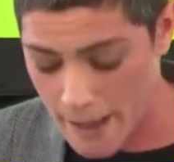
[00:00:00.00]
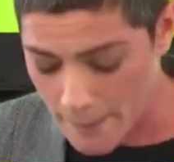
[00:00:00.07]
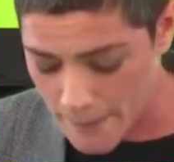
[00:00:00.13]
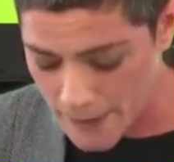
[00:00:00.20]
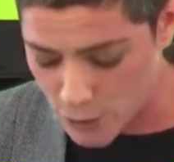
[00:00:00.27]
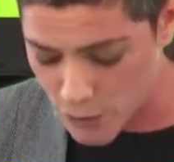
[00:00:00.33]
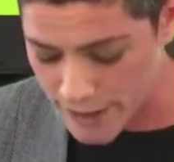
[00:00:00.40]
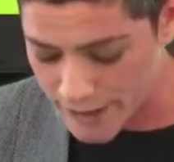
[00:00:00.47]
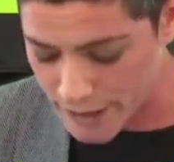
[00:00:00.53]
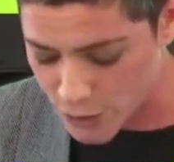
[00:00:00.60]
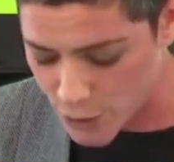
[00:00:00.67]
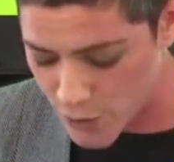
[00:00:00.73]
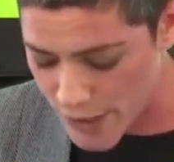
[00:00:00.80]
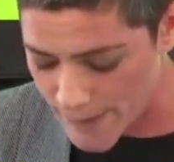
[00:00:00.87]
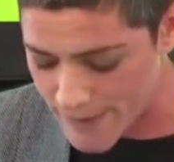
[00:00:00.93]
between the
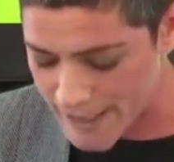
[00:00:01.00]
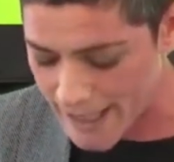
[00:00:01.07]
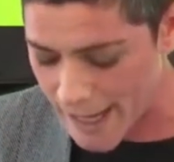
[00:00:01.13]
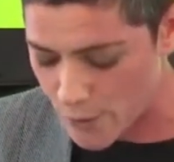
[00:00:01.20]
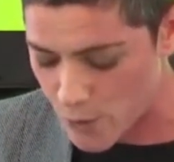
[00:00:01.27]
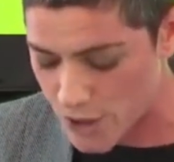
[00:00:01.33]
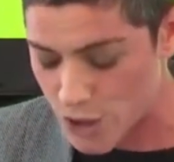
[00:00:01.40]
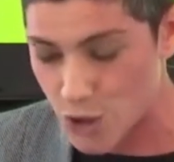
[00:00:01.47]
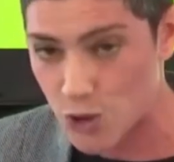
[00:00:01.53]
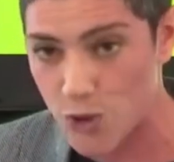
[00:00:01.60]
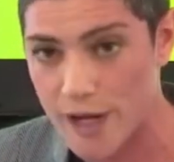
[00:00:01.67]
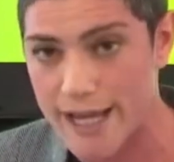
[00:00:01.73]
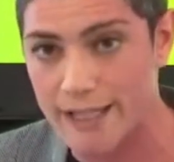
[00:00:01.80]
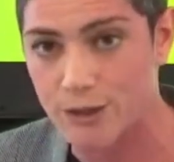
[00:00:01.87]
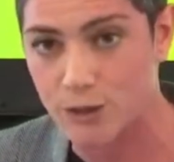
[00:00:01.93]
dreams that I was
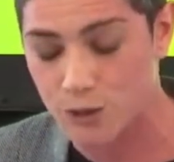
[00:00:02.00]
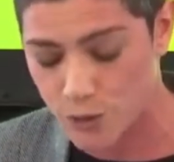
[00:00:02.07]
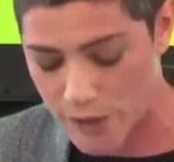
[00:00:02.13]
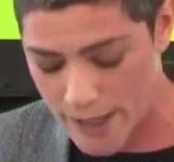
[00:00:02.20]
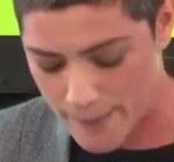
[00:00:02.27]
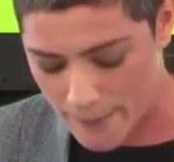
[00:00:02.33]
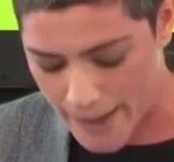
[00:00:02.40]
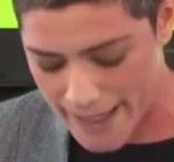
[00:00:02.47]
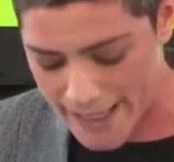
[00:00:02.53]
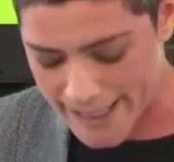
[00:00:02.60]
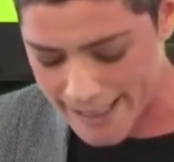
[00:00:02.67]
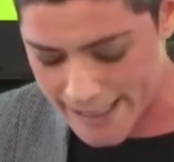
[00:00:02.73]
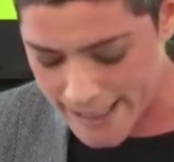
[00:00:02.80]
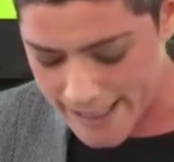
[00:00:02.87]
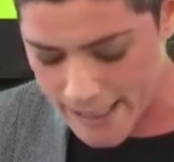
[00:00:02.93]
trained to dream by a
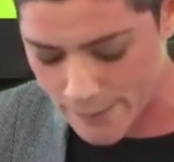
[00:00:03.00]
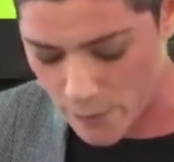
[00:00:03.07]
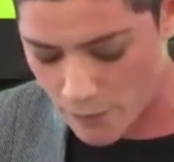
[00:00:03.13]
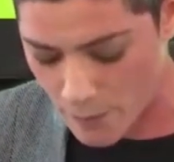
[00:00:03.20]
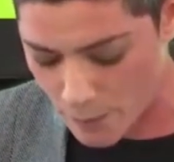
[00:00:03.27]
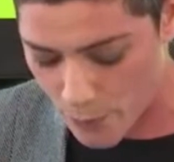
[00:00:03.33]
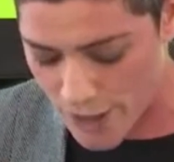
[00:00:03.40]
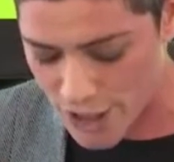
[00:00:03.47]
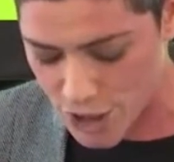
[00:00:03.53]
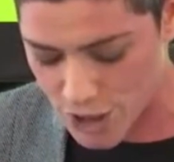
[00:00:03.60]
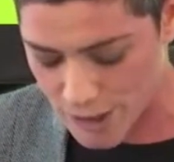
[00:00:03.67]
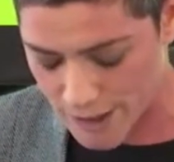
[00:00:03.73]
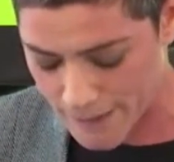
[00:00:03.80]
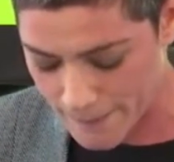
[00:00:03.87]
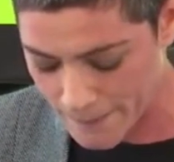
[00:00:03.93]
system of
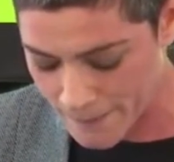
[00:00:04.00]
oppression